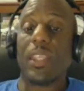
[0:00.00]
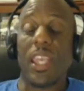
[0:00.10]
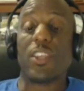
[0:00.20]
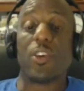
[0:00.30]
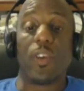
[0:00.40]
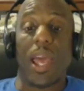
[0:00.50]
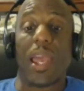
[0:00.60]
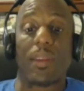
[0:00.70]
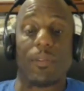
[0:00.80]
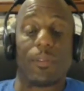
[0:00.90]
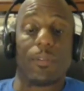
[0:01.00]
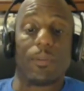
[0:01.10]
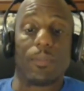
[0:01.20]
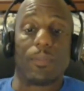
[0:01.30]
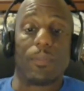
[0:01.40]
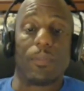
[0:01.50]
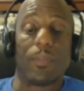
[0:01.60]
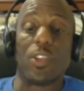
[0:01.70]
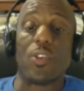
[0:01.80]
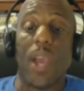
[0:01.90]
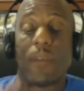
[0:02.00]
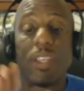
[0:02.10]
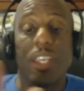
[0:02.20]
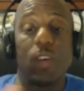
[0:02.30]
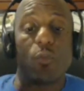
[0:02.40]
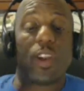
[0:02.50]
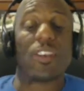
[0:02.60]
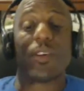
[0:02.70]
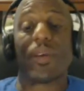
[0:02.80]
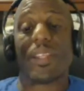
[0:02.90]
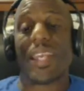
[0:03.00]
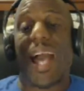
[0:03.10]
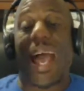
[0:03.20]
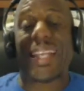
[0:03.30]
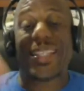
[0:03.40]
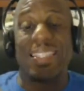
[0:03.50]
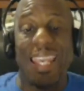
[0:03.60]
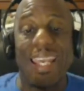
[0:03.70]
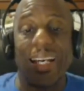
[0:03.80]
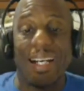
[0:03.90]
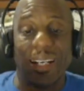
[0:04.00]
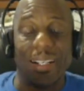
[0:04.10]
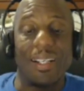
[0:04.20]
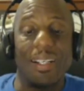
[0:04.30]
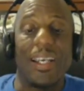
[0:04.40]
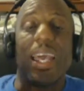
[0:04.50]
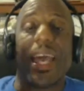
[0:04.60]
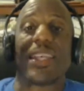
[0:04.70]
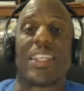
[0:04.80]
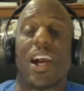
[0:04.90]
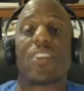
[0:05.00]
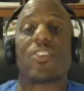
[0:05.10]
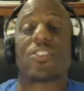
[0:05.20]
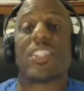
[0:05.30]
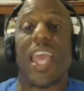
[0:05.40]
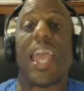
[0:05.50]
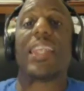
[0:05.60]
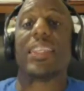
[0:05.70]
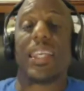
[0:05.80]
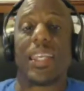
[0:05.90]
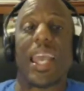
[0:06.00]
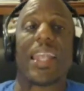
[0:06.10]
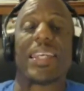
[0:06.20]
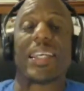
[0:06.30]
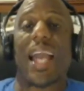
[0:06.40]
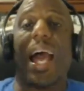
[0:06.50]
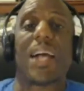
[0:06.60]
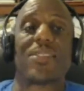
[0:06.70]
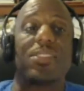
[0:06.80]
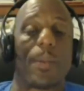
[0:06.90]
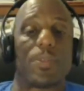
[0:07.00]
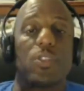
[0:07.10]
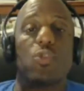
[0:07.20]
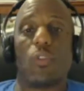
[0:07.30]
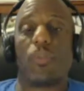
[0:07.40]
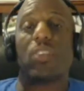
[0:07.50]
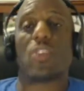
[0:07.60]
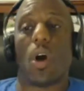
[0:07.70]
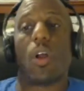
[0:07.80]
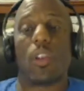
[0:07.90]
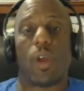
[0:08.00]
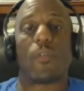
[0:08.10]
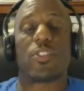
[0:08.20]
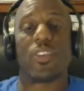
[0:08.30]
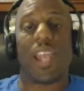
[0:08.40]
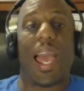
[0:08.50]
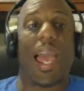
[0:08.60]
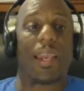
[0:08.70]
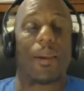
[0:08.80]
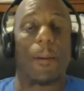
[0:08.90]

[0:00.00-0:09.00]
in your life, then you have to get rid of the idea and the understanding and the concepts that you've been taught in reference to lack.